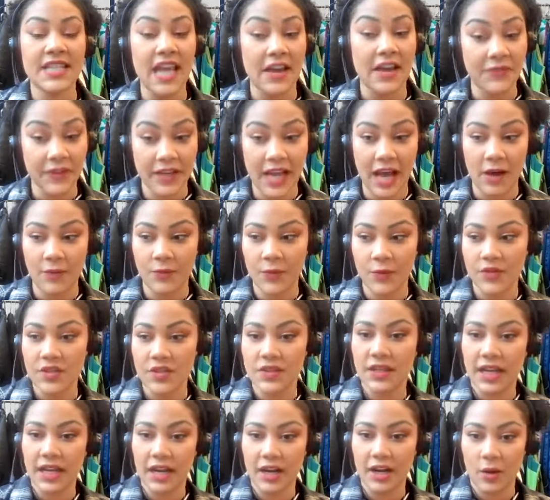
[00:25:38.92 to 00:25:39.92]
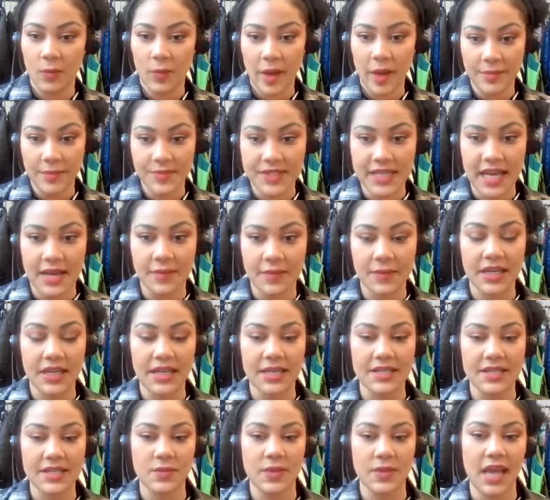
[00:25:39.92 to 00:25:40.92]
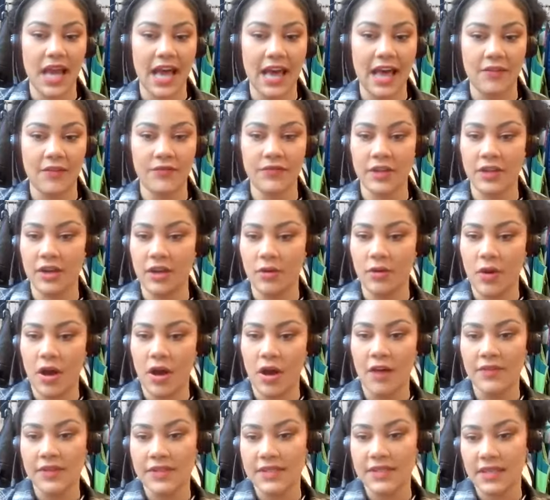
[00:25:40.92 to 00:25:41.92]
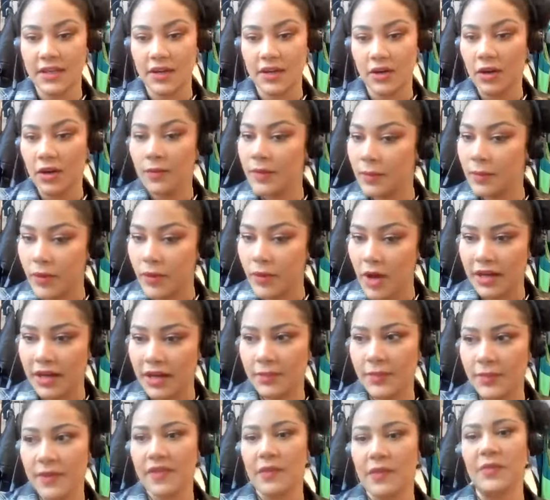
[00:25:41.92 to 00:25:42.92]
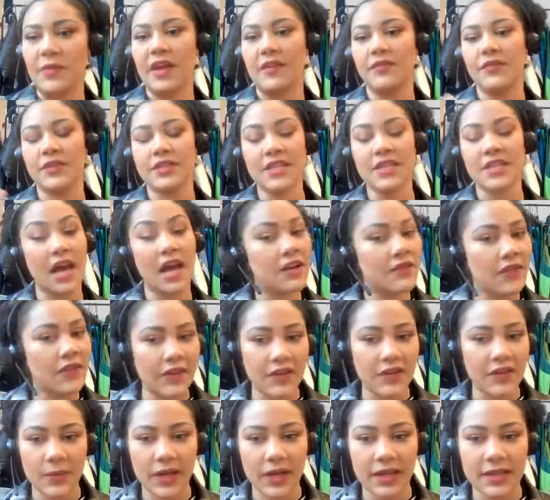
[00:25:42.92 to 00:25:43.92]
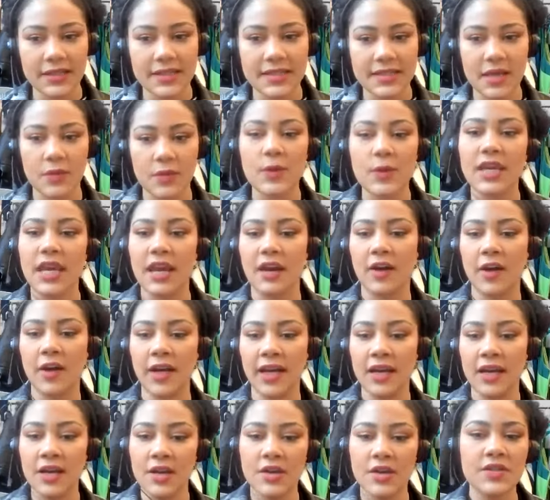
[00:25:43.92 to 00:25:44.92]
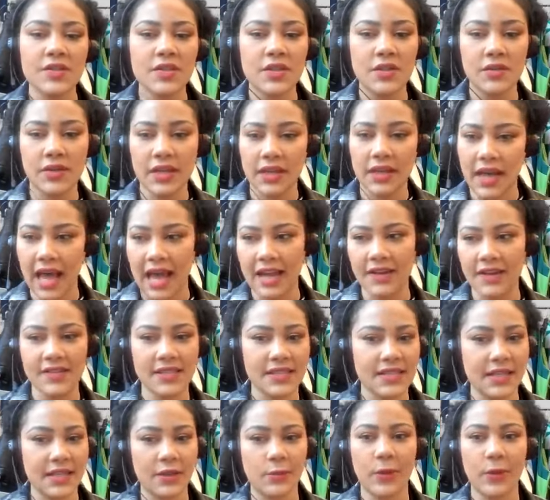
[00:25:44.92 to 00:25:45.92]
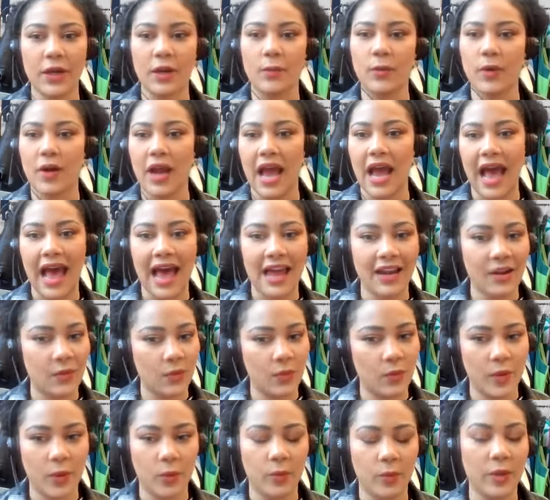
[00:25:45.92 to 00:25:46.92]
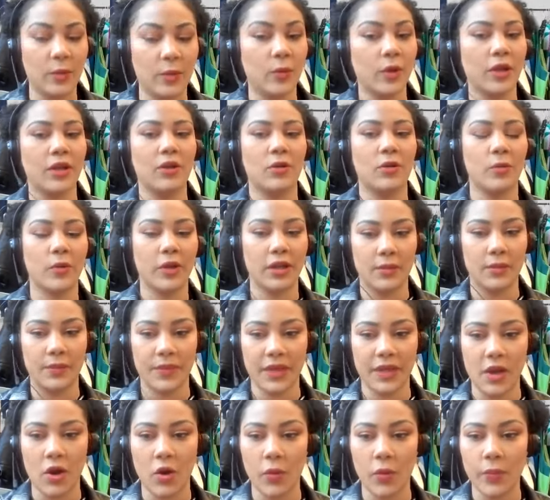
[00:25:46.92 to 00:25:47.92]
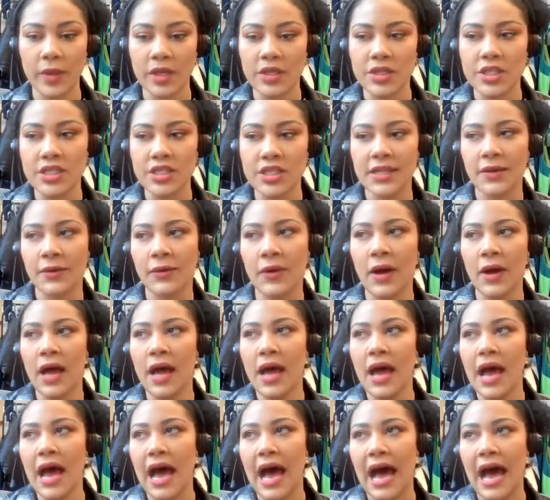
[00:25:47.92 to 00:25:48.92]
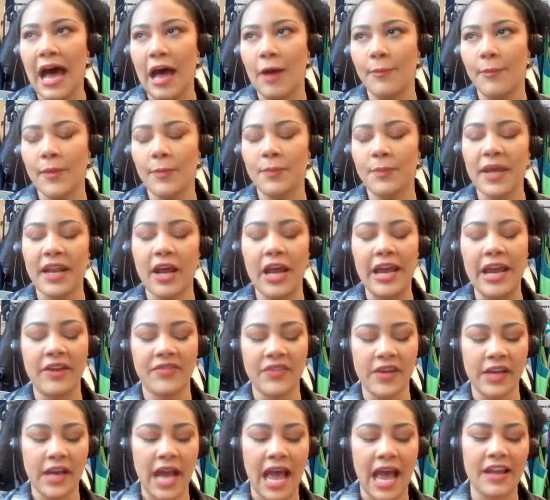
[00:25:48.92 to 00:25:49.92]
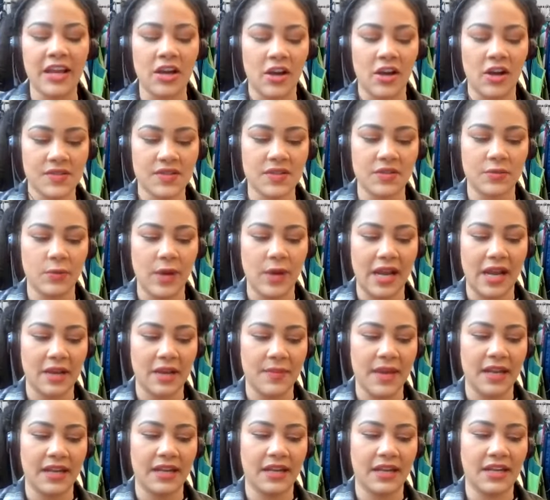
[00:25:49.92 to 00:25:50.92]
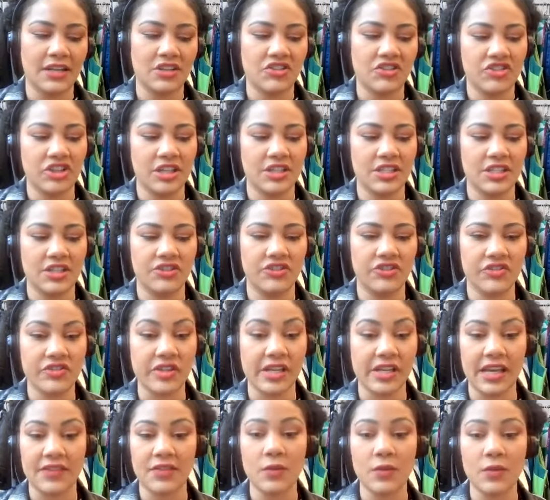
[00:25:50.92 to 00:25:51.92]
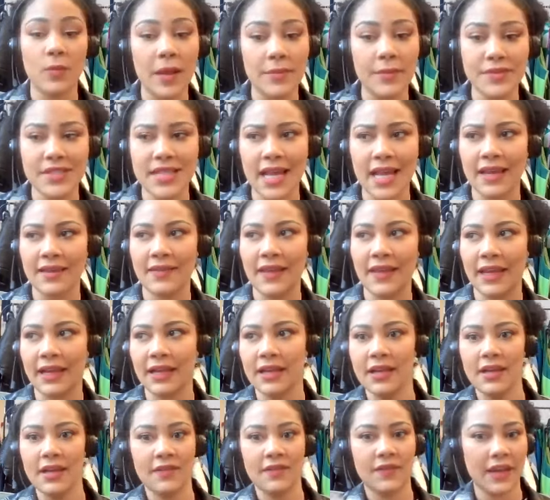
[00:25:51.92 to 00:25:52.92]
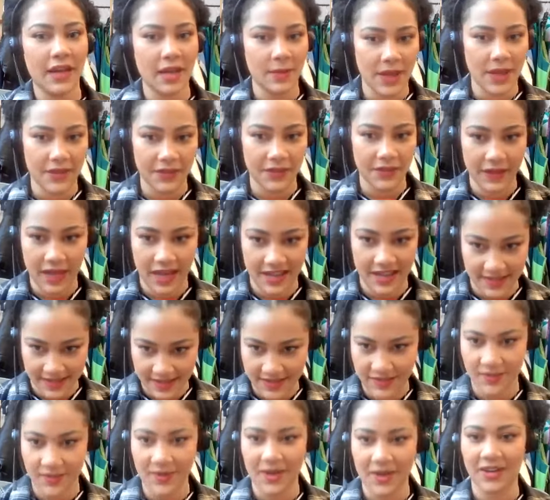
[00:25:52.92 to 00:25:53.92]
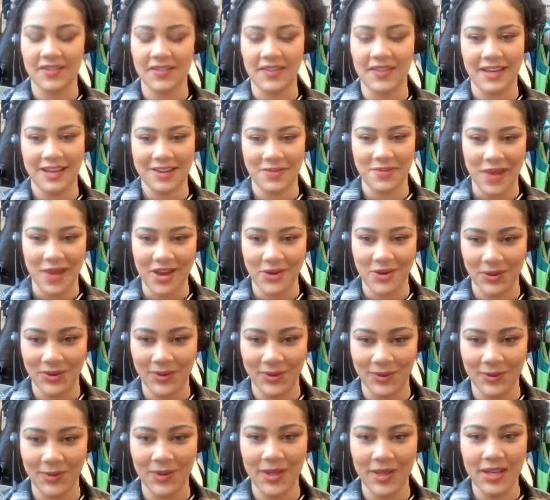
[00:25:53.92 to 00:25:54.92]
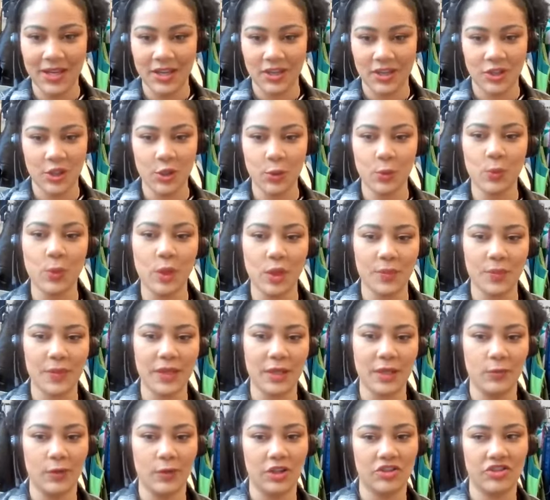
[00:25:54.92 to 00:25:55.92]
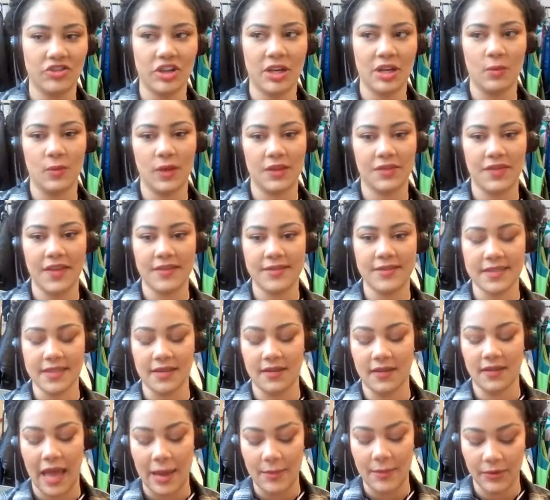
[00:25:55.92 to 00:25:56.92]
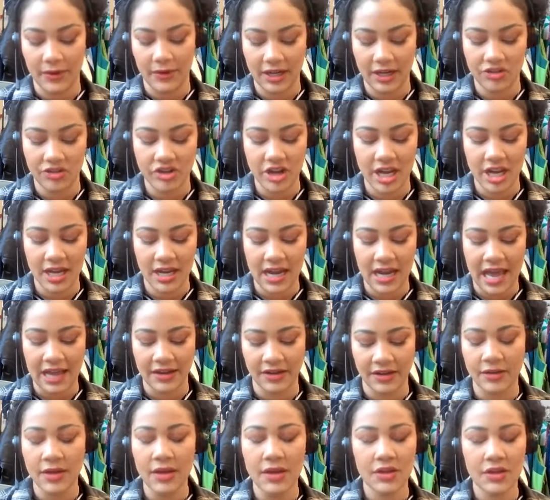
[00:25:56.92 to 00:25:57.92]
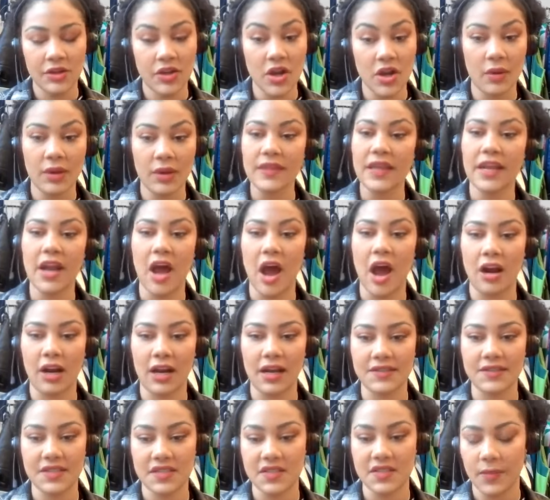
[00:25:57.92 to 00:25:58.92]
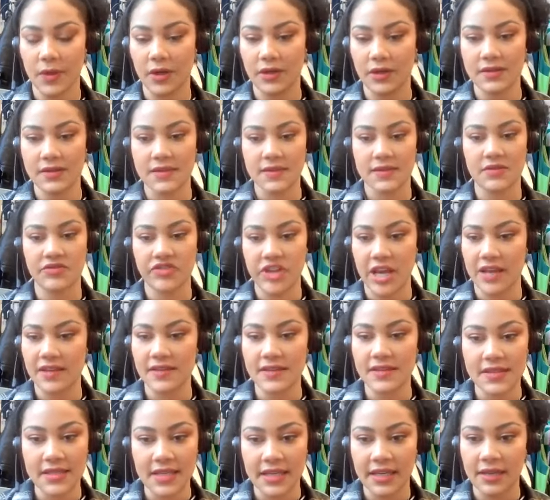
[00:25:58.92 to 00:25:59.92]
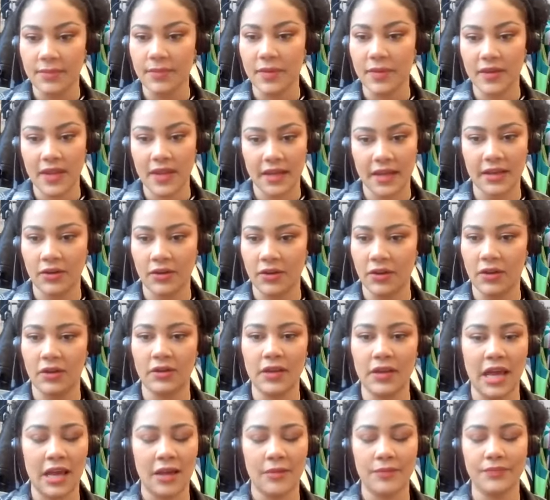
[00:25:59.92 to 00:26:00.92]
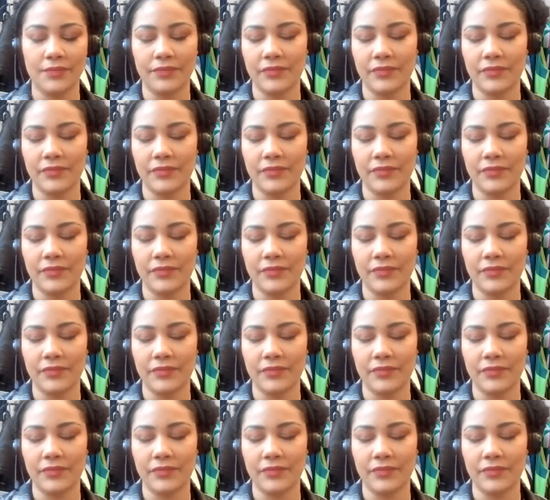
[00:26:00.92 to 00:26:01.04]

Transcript: definitely helpful to look at our website, because we have, obviously an Urban product, but then we have a ton of other brands that we carry. So you can kind of see where we're at and what we would or wouldn't be open to. But I think I also recommend, in addition to just looking at the website, like think about the customer, think about who you would be reaching with this collaboration, and knowing that our customer is Gen Z, millennial,